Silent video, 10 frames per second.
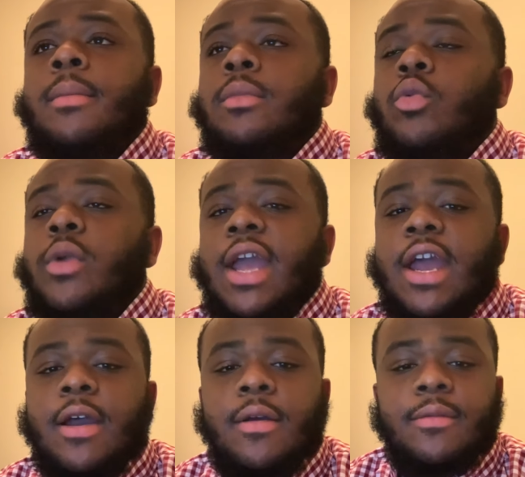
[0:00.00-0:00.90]
We
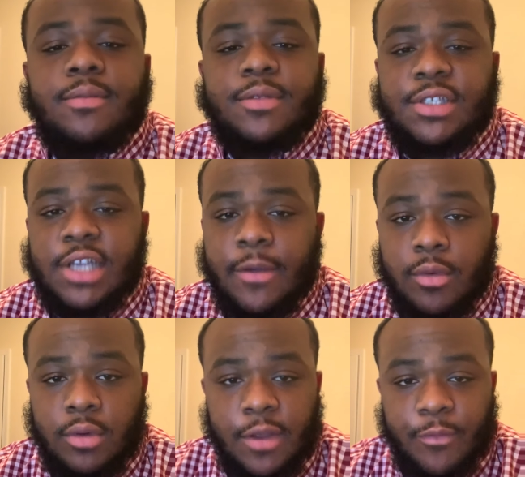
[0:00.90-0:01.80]
have several
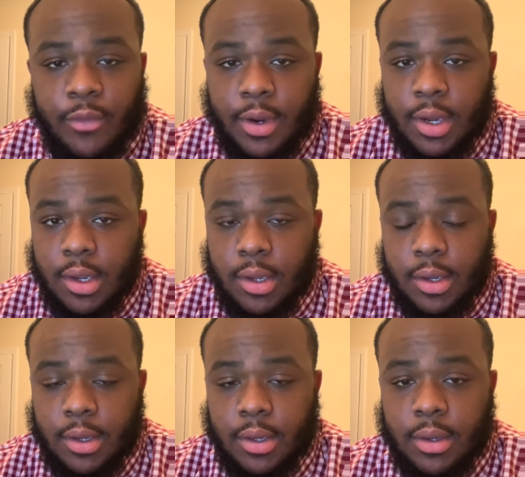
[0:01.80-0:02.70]
different
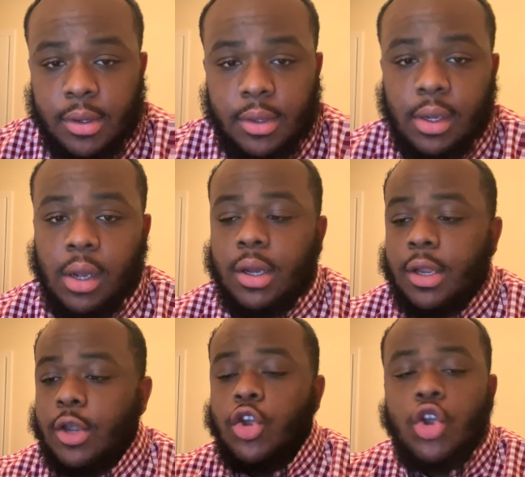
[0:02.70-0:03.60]

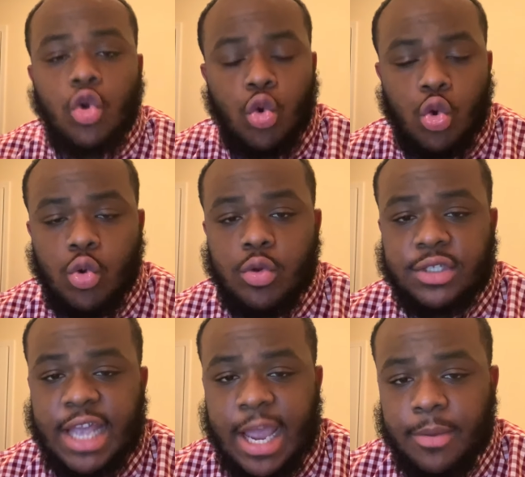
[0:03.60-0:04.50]
news
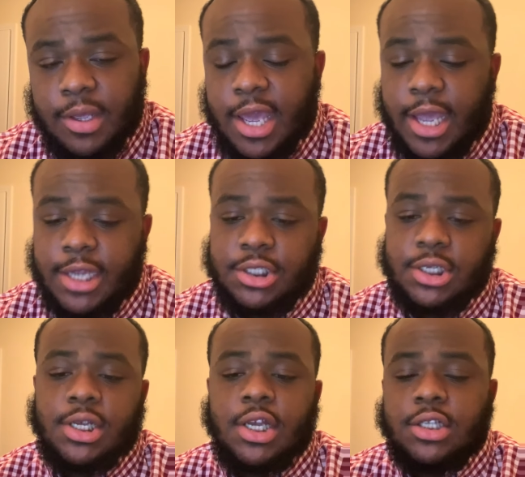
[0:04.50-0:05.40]

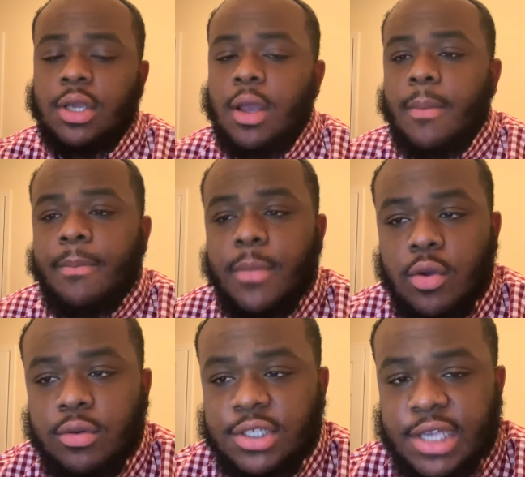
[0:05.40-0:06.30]
applications,
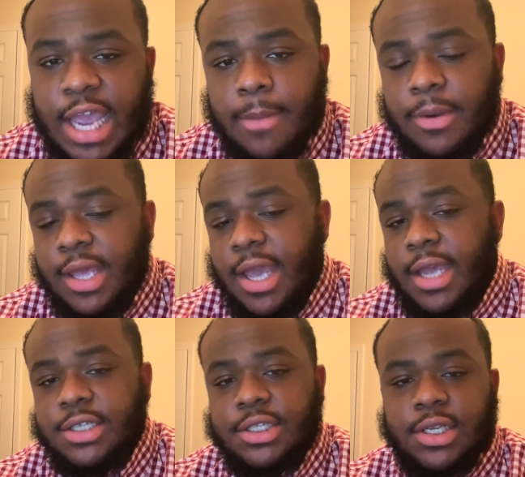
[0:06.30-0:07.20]
music
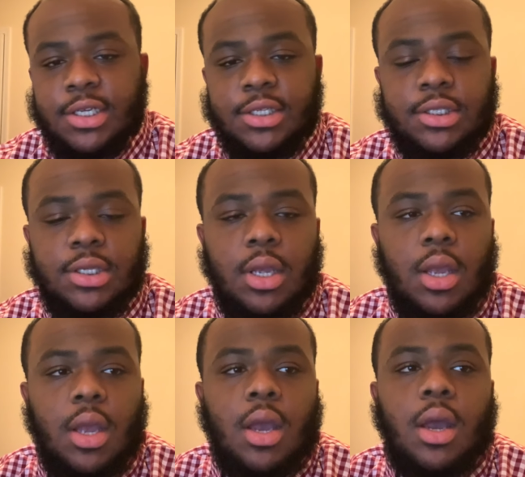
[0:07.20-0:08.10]
applications,
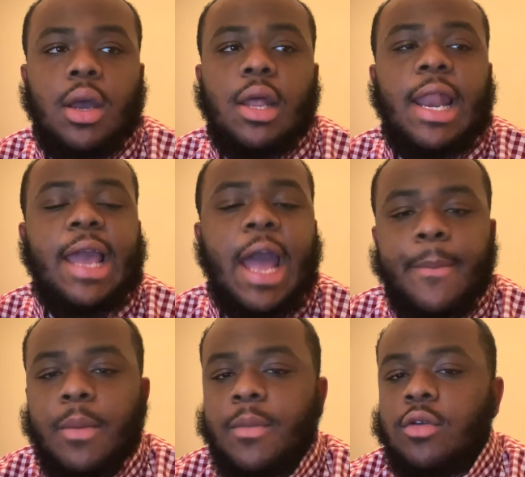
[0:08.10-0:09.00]
like
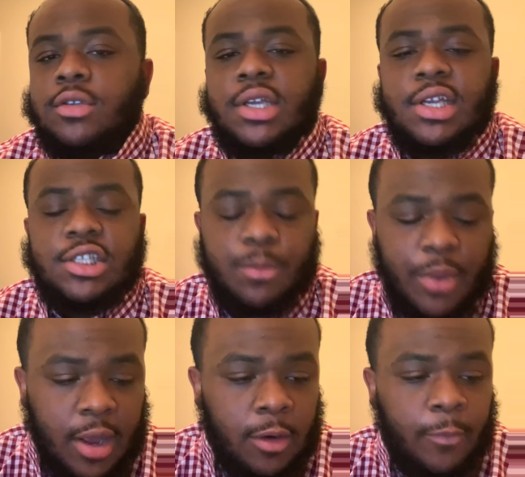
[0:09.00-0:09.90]
Apple Music and
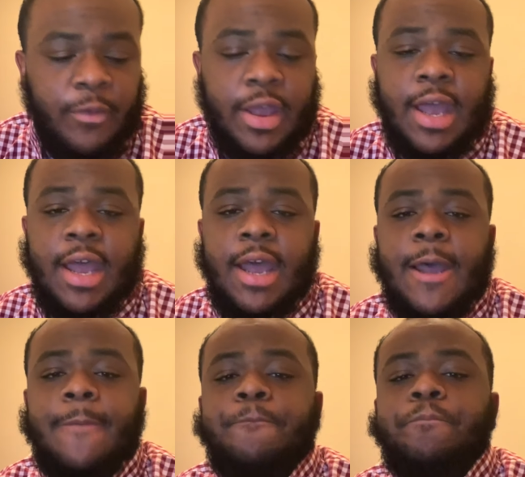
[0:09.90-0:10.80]

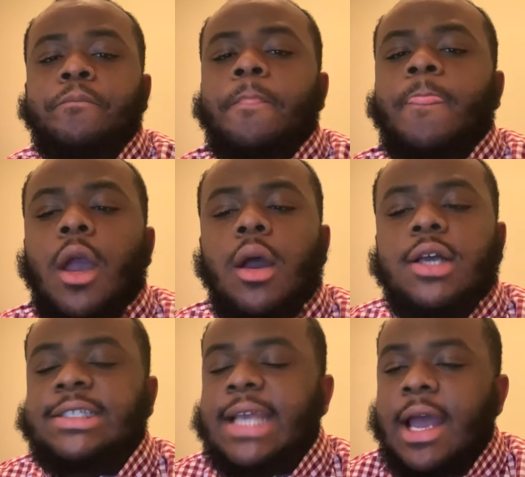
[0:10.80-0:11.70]
Spotify,
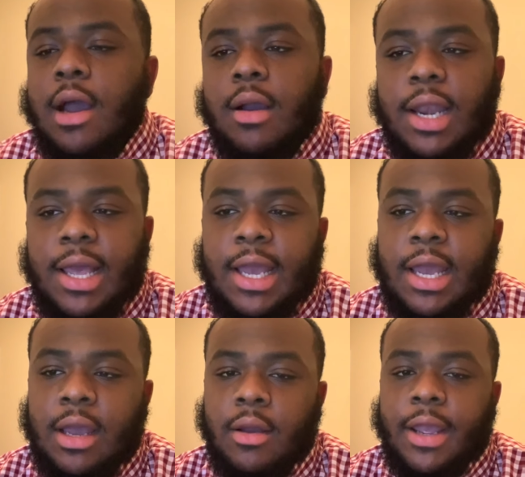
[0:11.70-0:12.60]

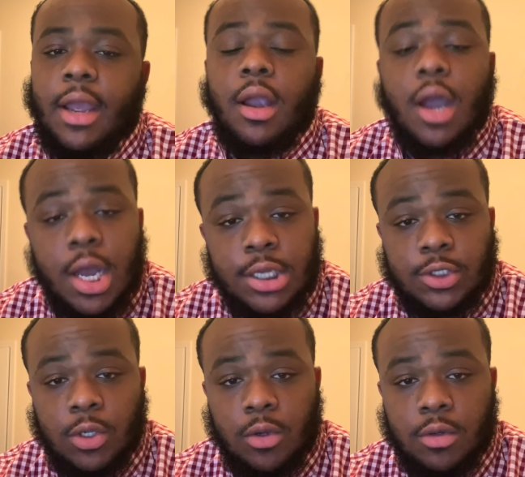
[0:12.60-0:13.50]
SoundCloud, and
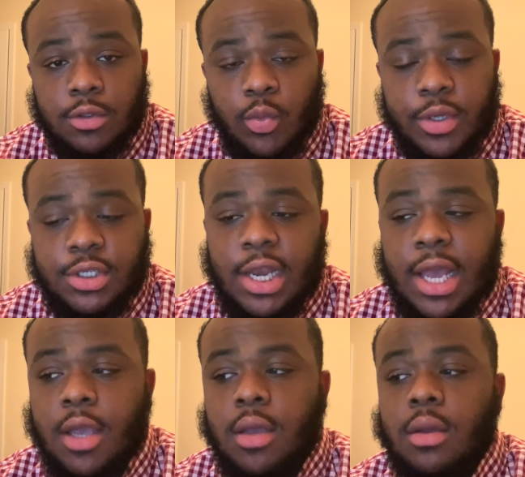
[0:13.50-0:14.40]
consoles, which allow
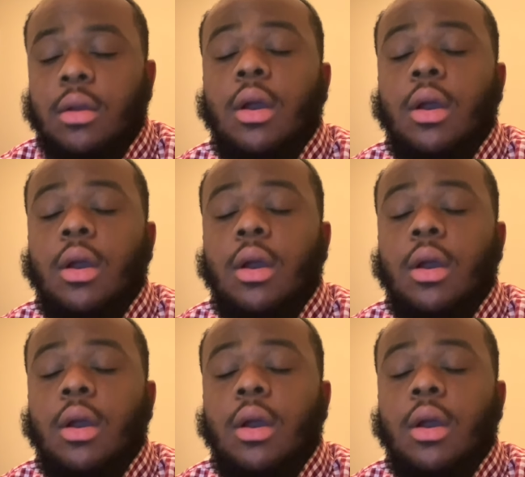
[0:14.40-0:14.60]
you